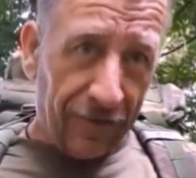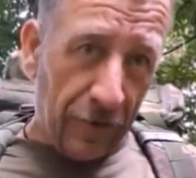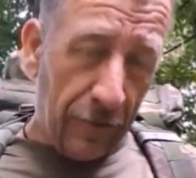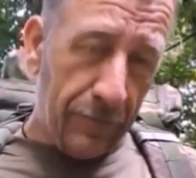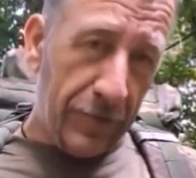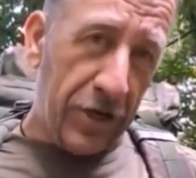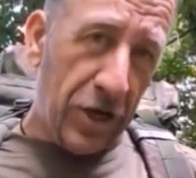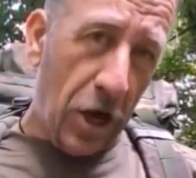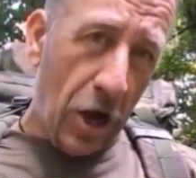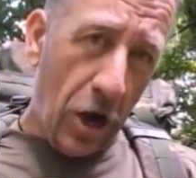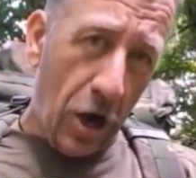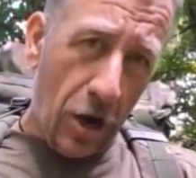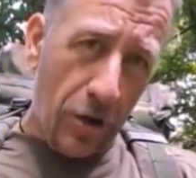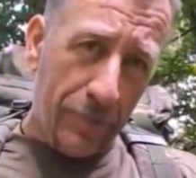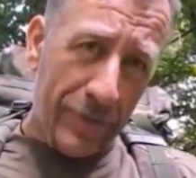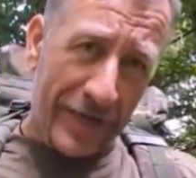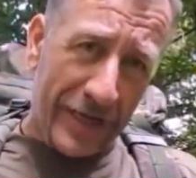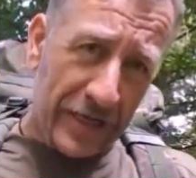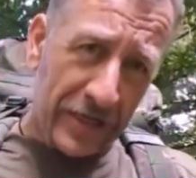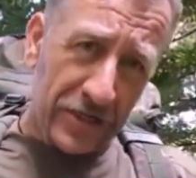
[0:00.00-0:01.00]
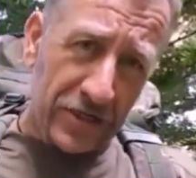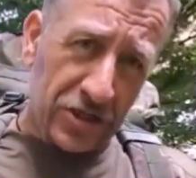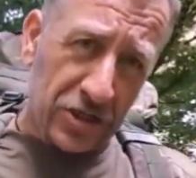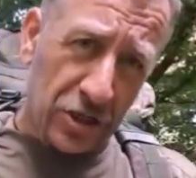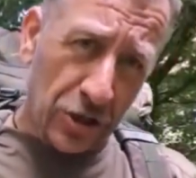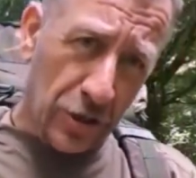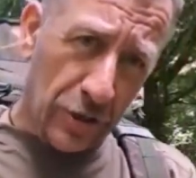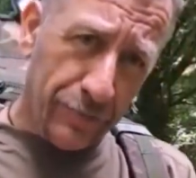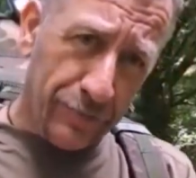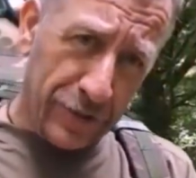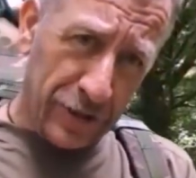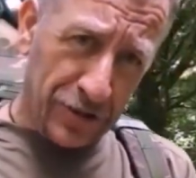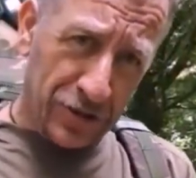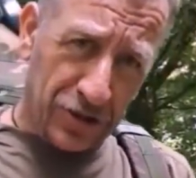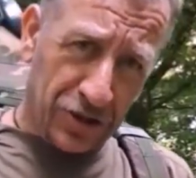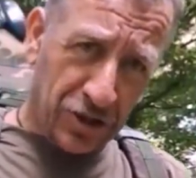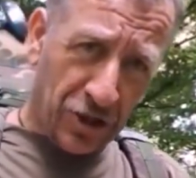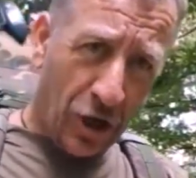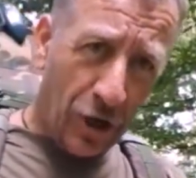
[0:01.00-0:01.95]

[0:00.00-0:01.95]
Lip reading: from an army surplus